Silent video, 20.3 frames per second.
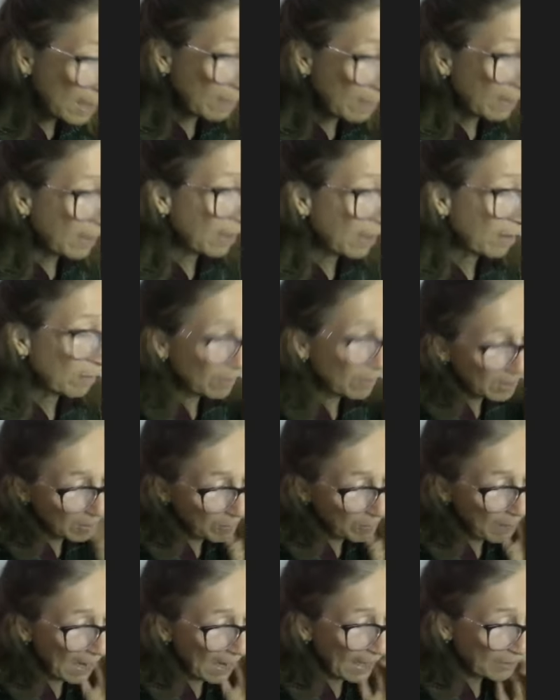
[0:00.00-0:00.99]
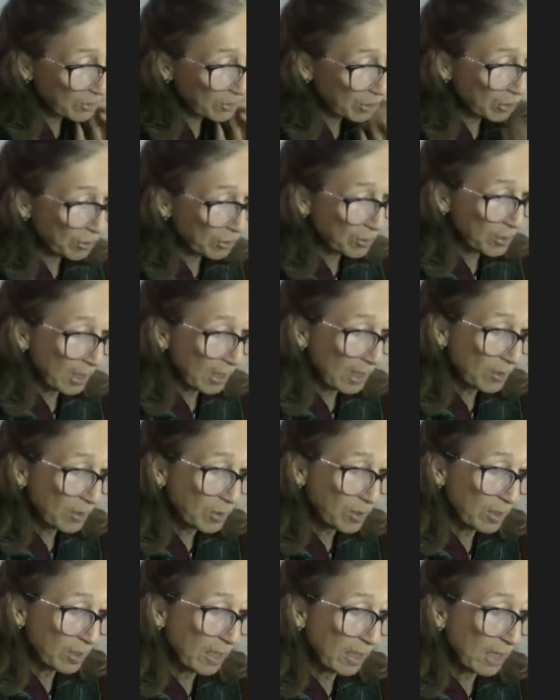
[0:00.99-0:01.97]
the pastor
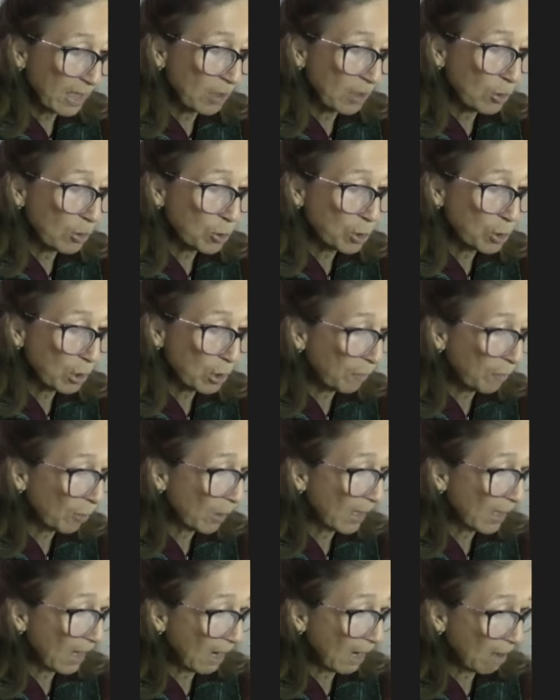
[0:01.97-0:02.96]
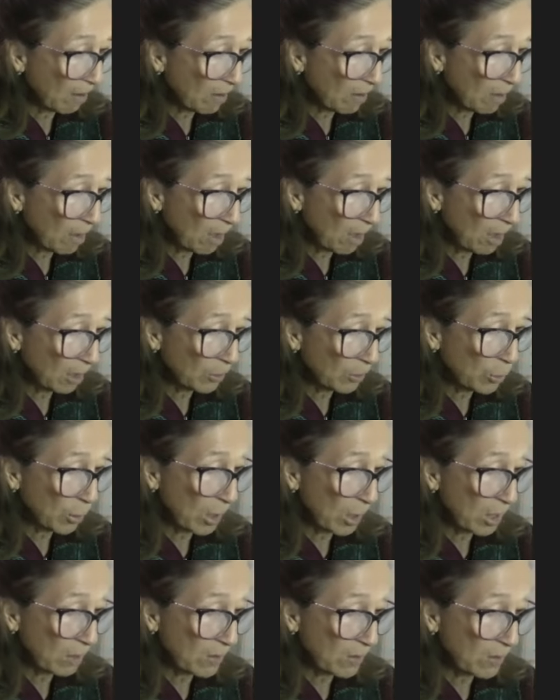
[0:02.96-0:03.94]
says that you should avoid alcohol,
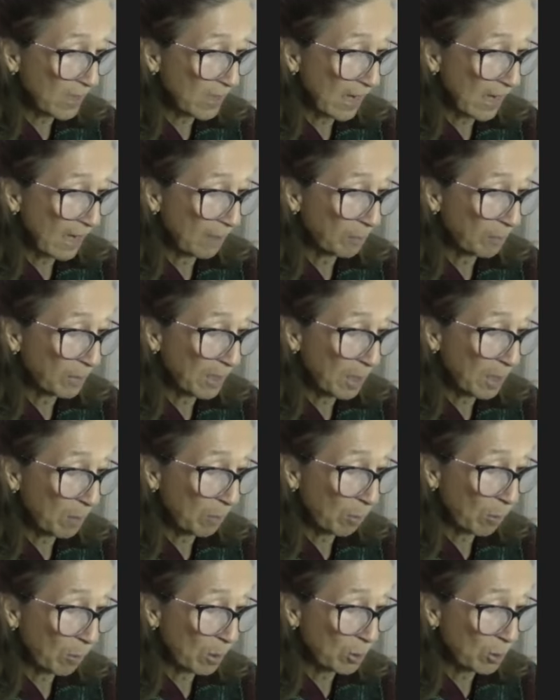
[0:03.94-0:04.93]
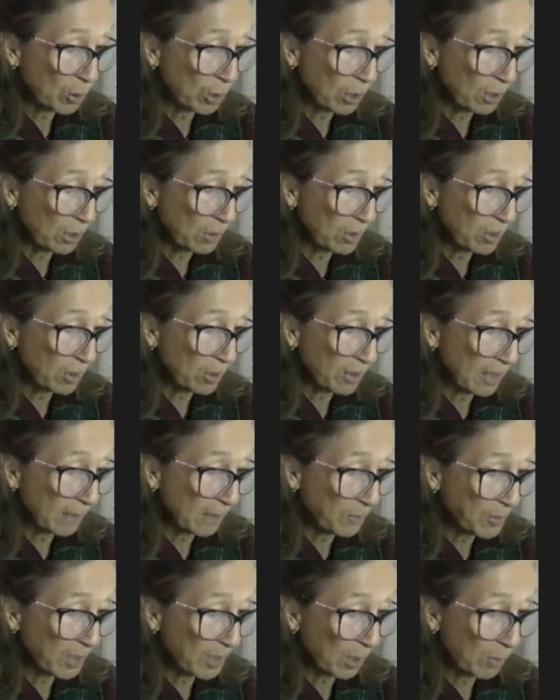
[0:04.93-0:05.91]
drugs, gambling, abortion, stem
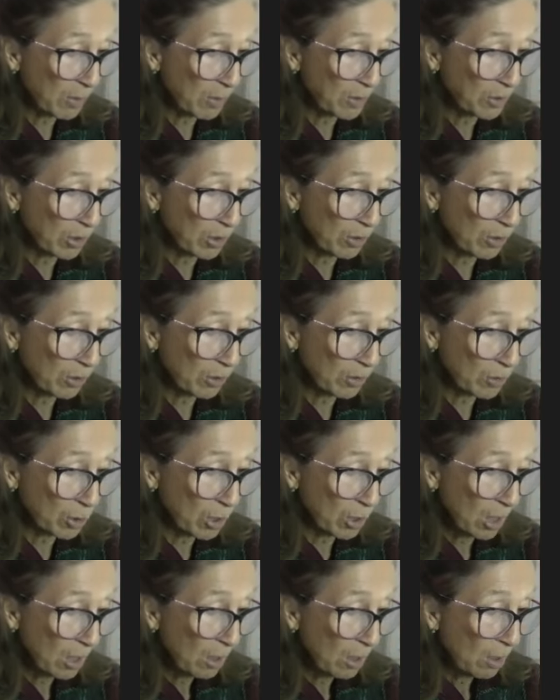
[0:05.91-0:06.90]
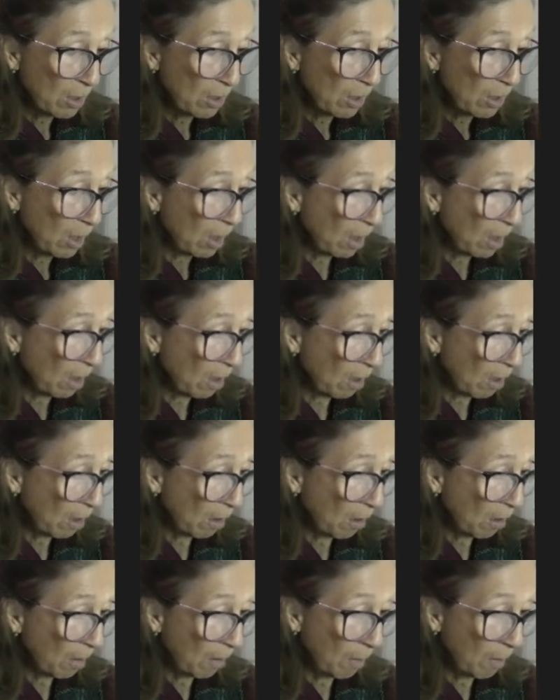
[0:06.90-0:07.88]
cell research,
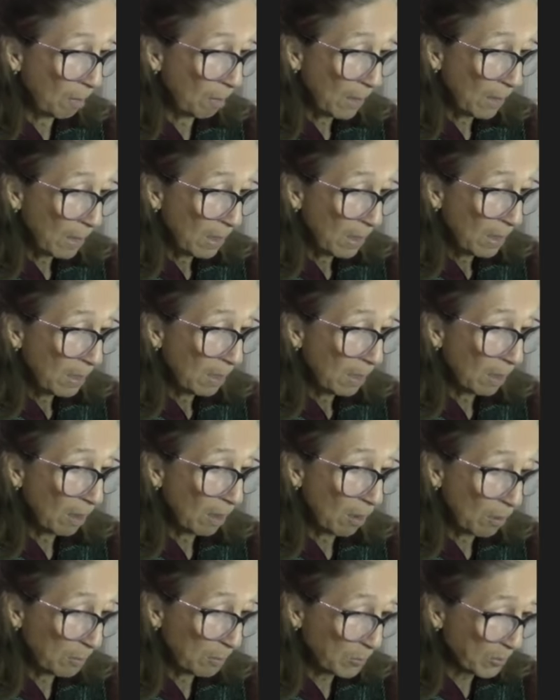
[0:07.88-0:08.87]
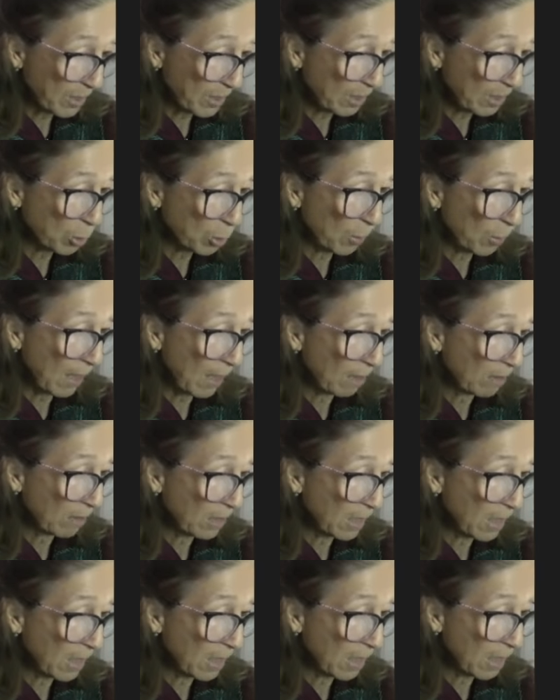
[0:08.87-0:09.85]

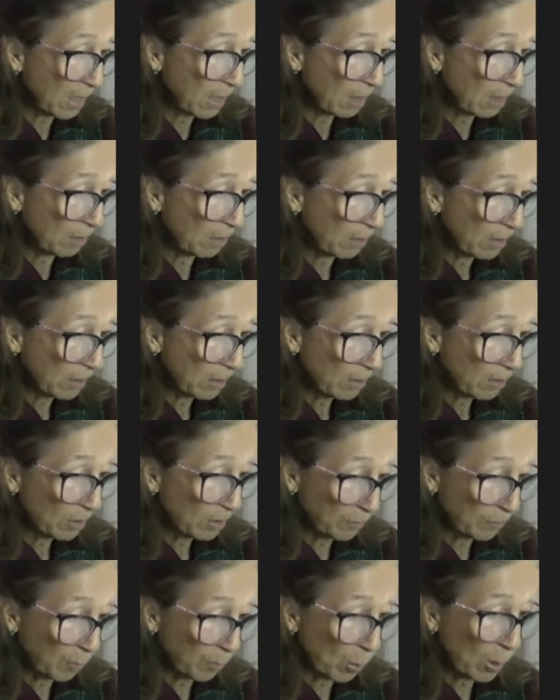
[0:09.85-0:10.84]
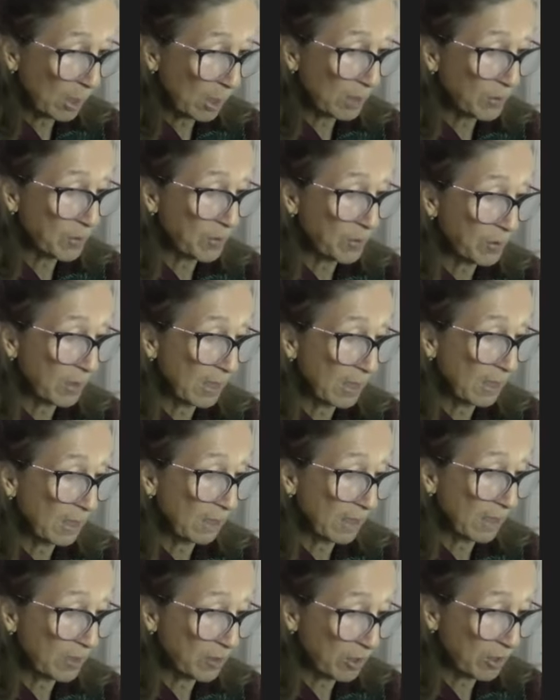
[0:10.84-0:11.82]
homosexuality, divorce, unless